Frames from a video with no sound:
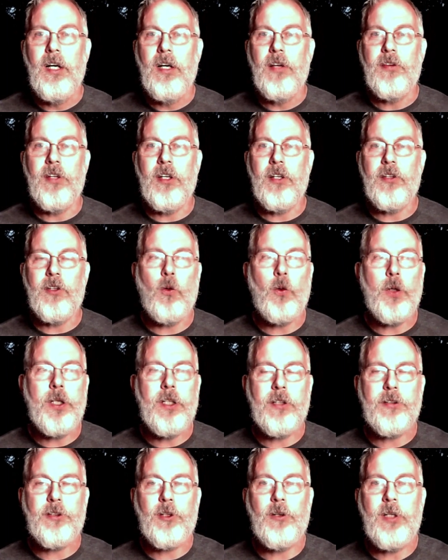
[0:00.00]
the, the
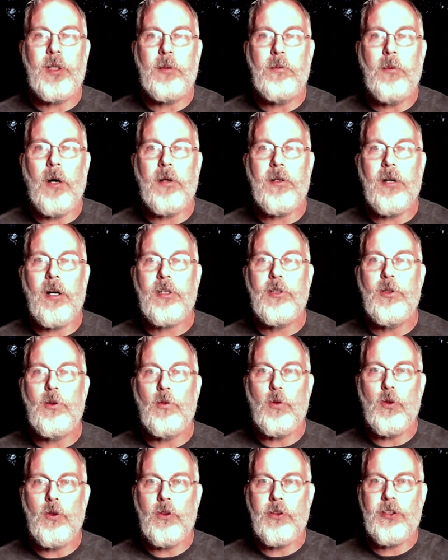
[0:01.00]
wheel turning monarch who
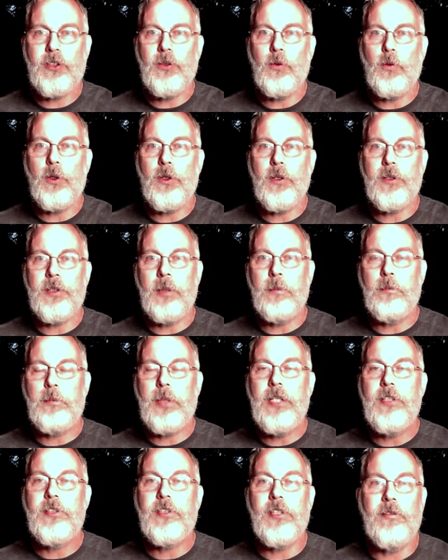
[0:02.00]
rules the world in
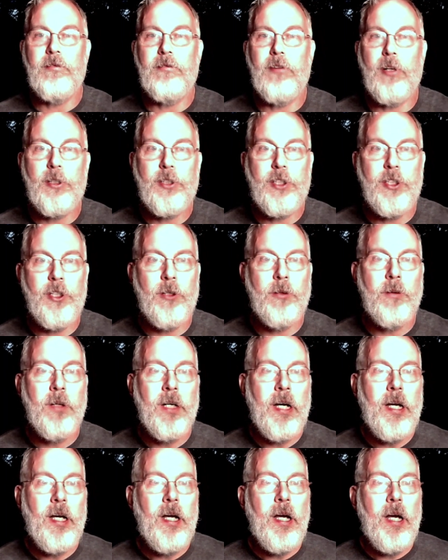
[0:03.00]
peace and virtue.
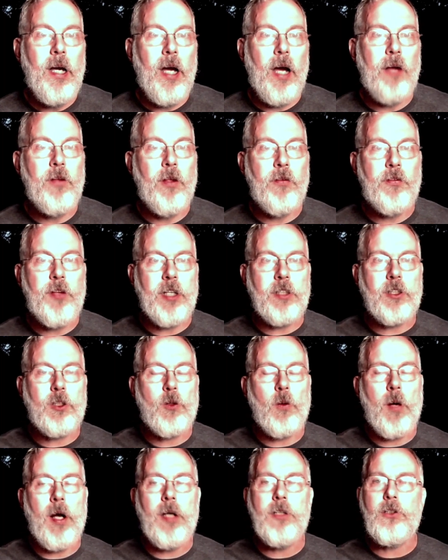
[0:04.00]
And then things
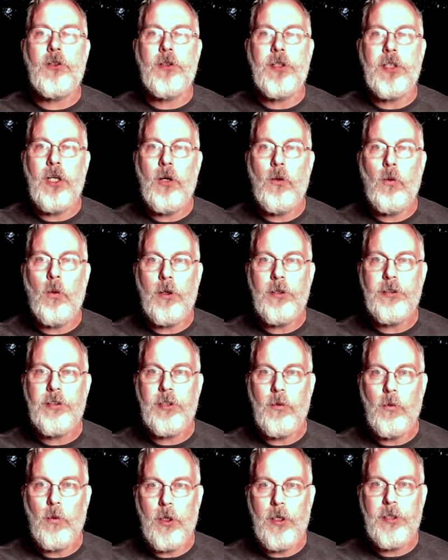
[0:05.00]
gradually get worse
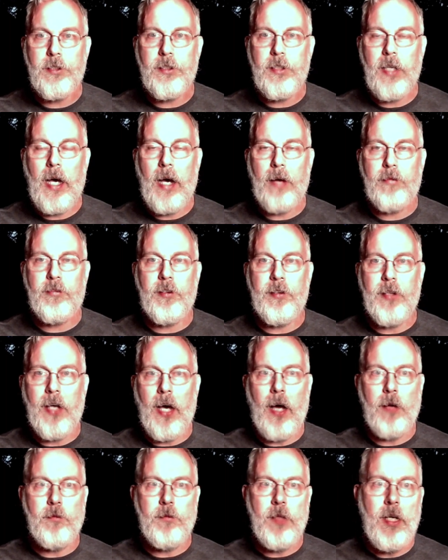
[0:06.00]
and worse after
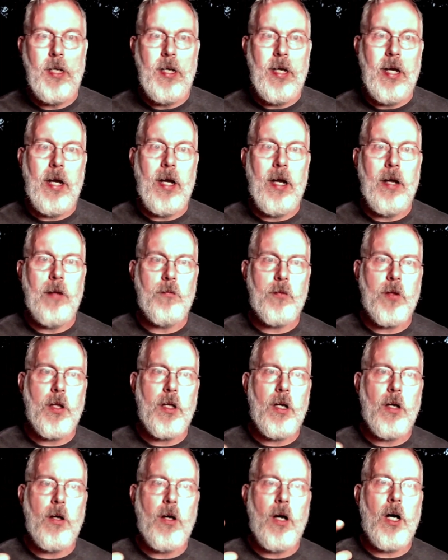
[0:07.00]
that. And
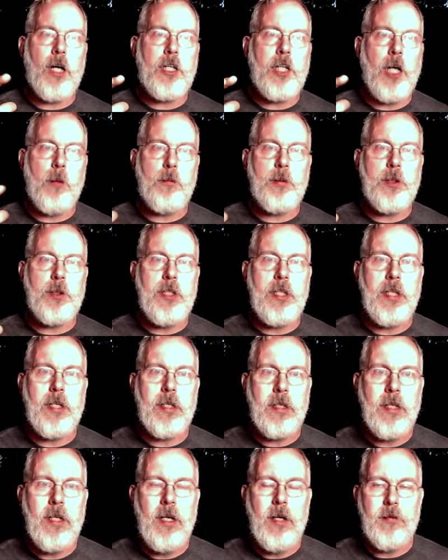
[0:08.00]

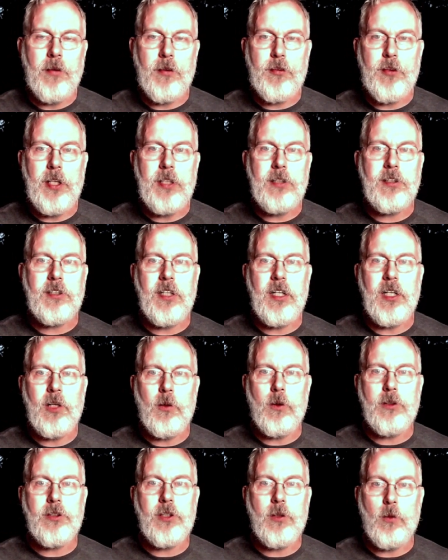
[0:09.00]
accompanying the things getting
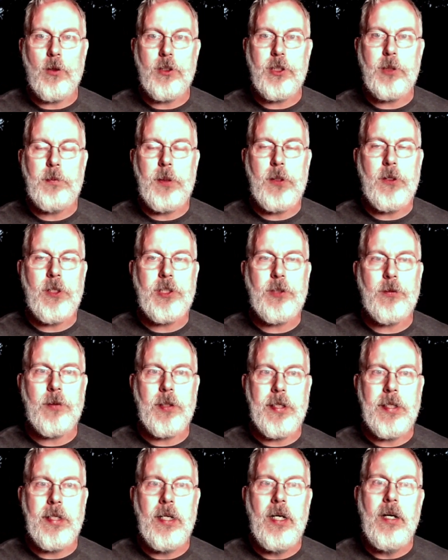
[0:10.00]
worse and worse
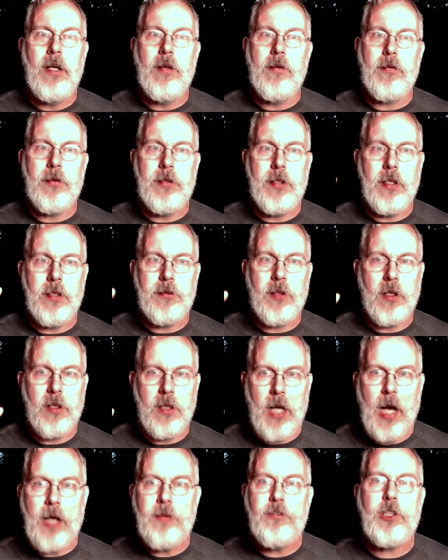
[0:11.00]
spiritually, the the
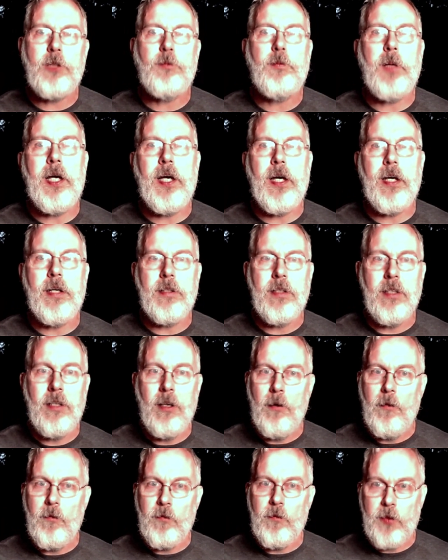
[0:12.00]
lifespan
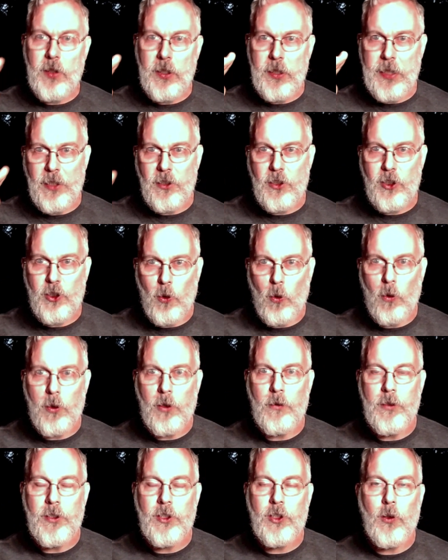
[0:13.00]
gets
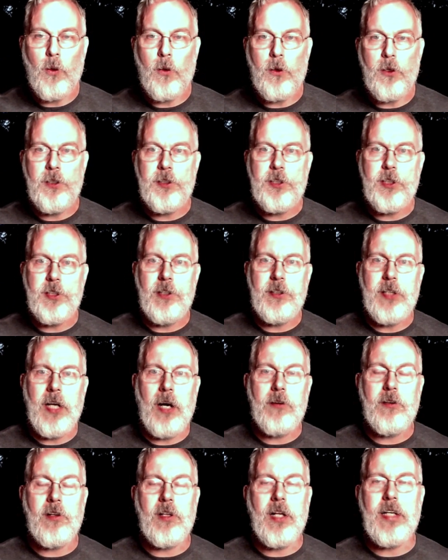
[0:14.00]
shorter and shorter until you're
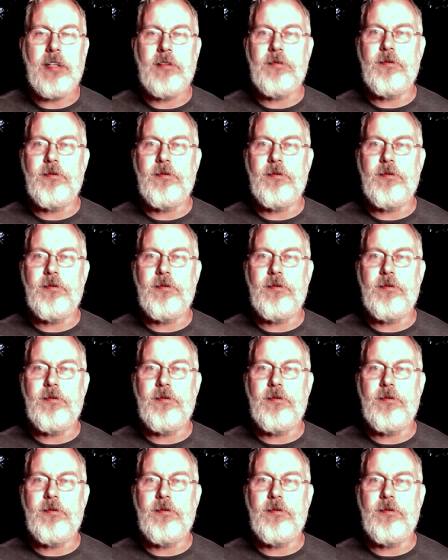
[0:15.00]
down to like